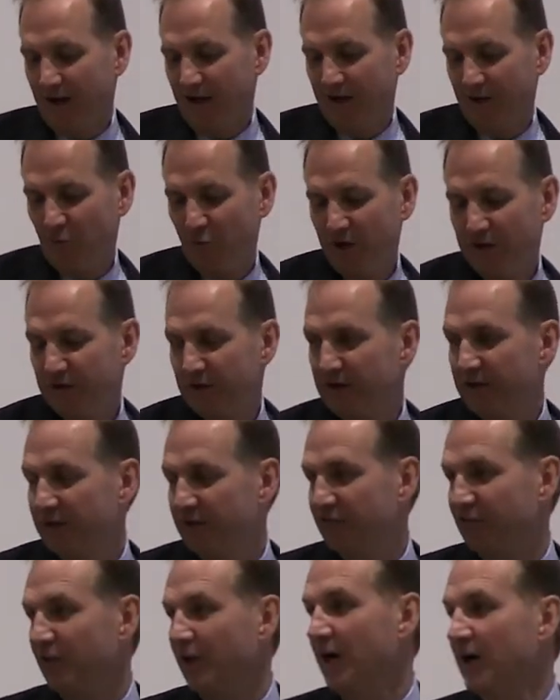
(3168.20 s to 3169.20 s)
Whether
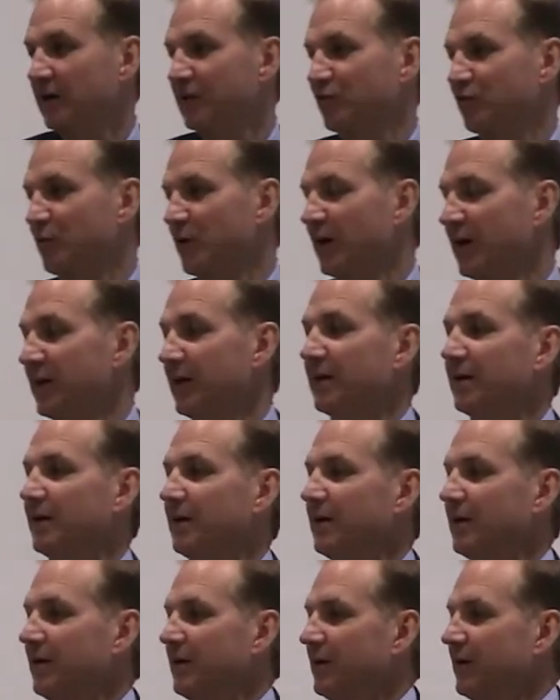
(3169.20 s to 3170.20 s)
his law is right
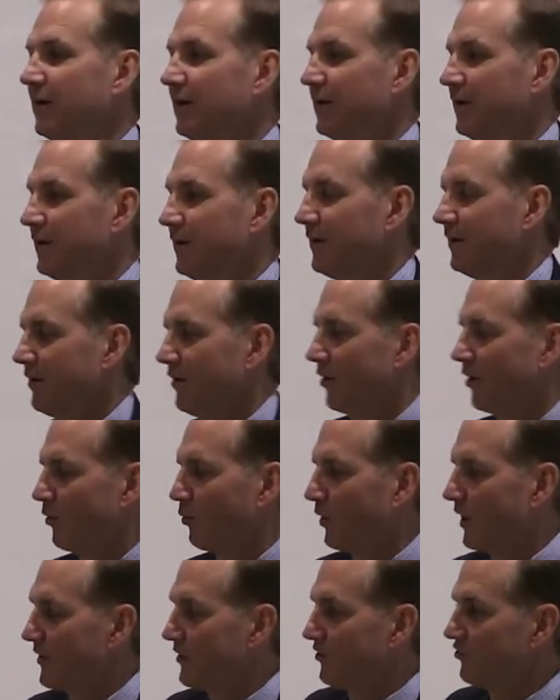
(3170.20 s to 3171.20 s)
or
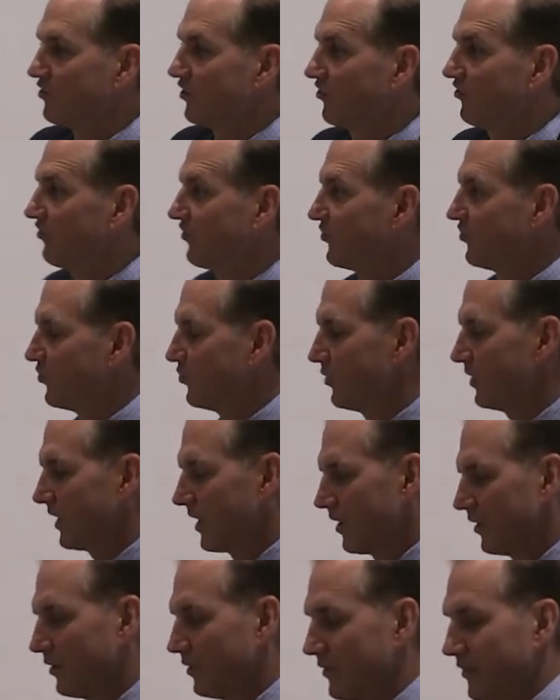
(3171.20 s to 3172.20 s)
whether just doing
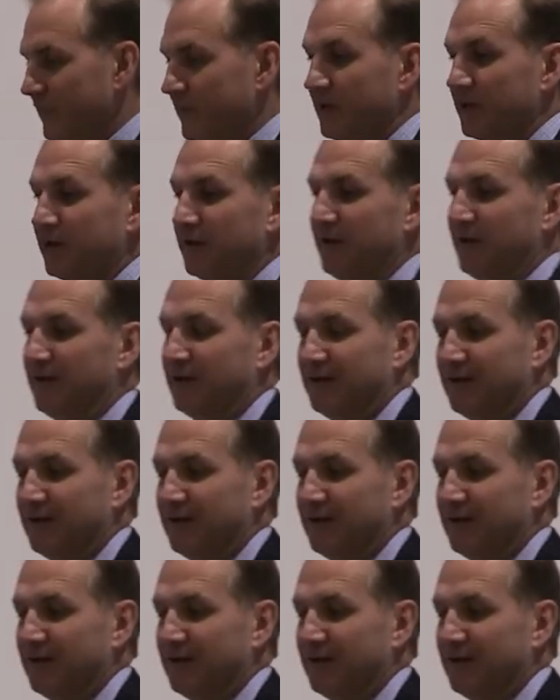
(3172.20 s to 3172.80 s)
our own thing,